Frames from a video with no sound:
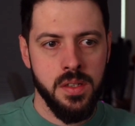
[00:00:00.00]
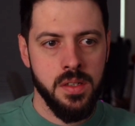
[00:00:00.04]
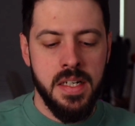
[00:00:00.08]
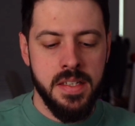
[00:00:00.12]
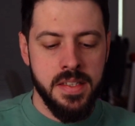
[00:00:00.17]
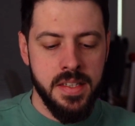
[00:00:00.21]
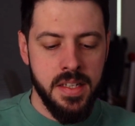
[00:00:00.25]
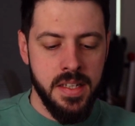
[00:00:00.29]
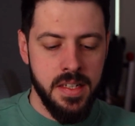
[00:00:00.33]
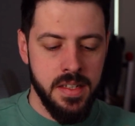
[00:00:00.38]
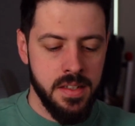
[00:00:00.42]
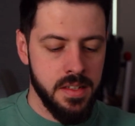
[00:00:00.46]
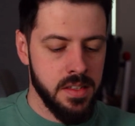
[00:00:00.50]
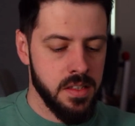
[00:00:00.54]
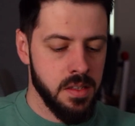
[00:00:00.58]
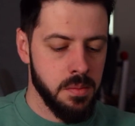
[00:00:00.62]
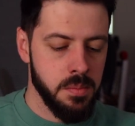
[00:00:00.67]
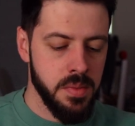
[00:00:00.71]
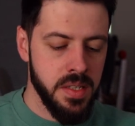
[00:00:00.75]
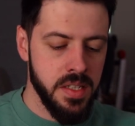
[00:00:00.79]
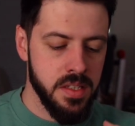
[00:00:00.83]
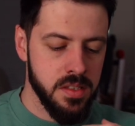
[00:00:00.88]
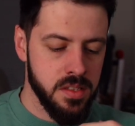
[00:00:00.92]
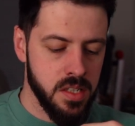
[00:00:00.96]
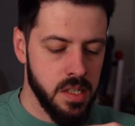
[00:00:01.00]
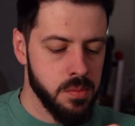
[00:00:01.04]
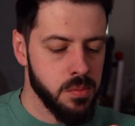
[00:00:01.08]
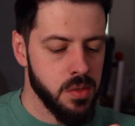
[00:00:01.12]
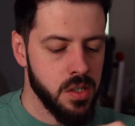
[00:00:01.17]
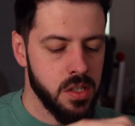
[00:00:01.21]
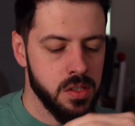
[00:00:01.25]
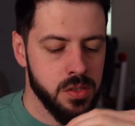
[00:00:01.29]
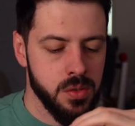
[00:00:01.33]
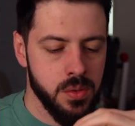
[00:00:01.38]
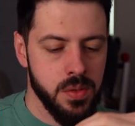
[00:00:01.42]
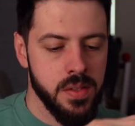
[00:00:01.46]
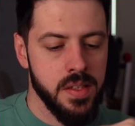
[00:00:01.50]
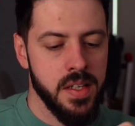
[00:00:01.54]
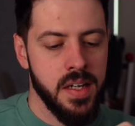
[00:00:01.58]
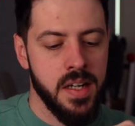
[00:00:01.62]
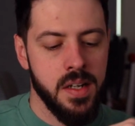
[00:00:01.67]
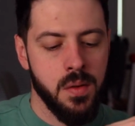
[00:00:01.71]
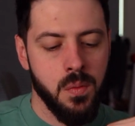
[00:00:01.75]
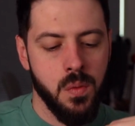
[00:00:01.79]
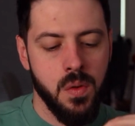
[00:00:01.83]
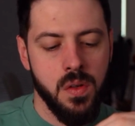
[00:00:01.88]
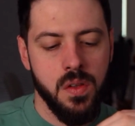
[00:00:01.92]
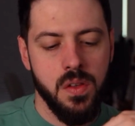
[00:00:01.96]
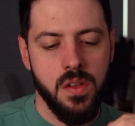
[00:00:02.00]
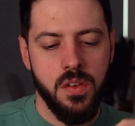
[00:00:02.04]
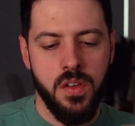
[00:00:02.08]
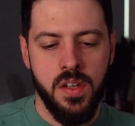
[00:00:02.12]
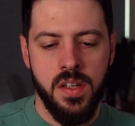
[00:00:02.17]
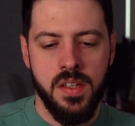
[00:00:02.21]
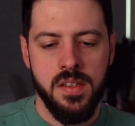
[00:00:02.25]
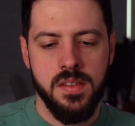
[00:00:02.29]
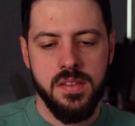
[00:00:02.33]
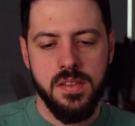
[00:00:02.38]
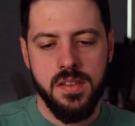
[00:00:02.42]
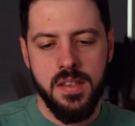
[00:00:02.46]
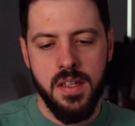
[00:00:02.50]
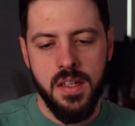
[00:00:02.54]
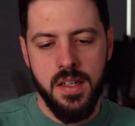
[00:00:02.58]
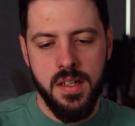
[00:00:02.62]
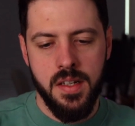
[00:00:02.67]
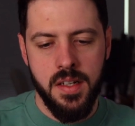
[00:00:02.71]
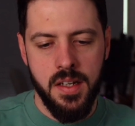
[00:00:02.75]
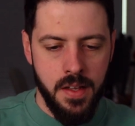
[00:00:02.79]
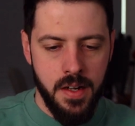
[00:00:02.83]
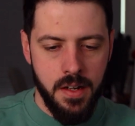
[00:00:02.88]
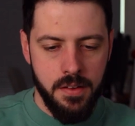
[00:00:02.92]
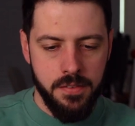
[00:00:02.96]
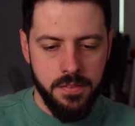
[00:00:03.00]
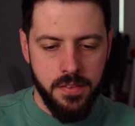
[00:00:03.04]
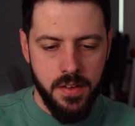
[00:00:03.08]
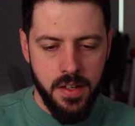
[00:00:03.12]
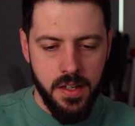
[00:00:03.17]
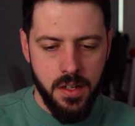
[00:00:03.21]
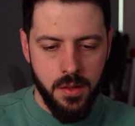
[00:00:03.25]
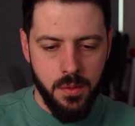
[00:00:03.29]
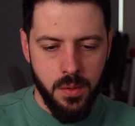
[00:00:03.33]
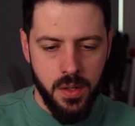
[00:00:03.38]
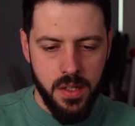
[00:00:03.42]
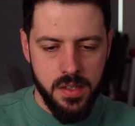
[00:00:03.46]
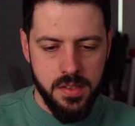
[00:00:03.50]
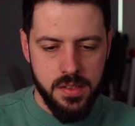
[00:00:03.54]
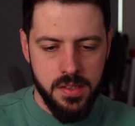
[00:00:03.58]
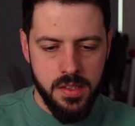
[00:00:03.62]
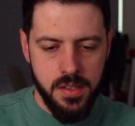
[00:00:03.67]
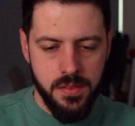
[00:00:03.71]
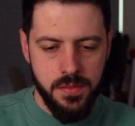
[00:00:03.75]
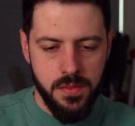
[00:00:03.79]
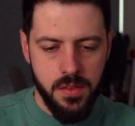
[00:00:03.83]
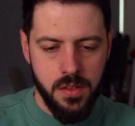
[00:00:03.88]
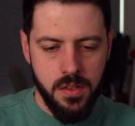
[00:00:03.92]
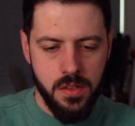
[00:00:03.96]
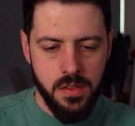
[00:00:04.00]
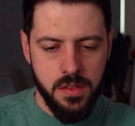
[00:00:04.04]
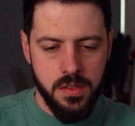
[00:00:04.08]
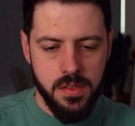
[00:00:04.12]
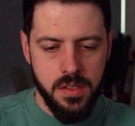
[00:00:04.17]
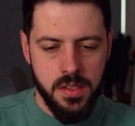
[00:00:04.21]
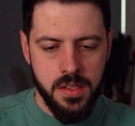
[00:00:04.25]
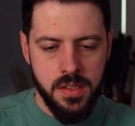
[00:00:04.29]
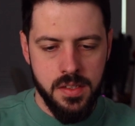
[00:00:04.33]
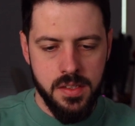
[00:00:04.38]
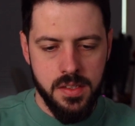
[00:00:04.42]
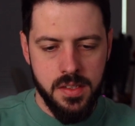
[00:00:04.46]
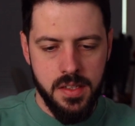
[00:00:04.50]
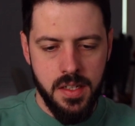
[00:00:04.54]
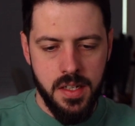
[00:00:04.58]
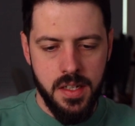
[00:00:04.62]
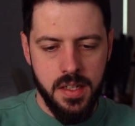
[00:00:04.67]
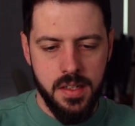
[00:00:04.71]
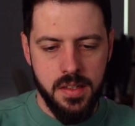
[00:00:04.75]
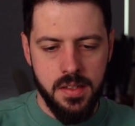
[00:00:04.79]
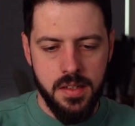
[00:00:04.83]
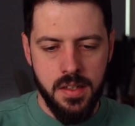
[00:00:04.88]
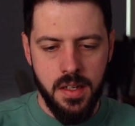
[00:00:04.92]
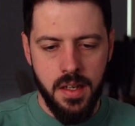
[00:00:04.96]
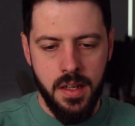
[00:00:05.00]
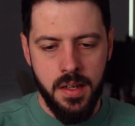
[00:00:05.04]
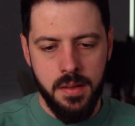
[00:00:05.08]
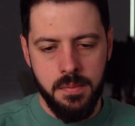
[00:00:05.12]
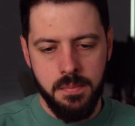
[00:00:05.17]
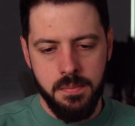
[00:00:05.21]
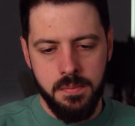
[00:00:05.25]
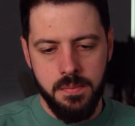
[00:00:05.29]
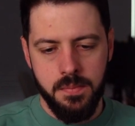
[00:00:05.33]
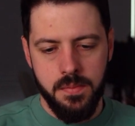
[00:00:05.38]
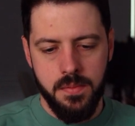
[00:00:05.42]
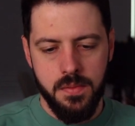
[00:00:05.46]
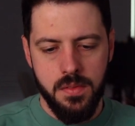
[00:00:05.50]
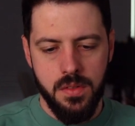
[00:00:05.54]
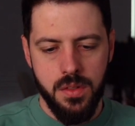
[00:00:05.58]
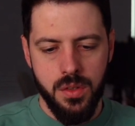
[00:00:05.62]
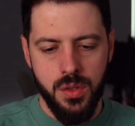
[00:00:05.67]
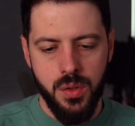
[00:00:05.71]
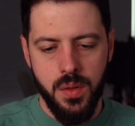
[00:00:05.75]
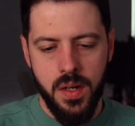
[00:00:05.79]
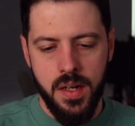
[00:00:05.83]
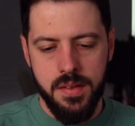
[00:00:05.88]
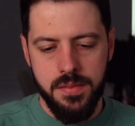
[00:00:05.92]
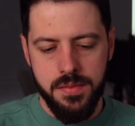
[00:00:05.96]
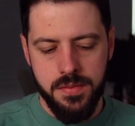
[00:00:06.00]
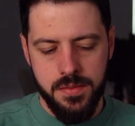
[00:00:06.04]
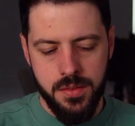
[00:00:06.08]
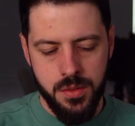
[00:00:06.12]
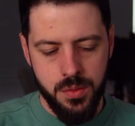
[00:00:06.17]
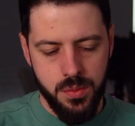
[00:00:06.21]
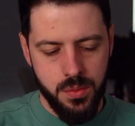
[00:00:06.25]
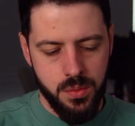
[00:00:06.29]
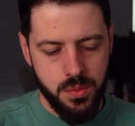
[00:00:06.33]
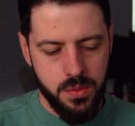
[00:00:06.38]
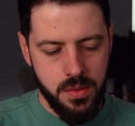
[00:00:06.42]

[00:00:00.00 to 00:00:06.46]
And then in the meantime, while doing that, one of the things that I find quite difficult is that you have to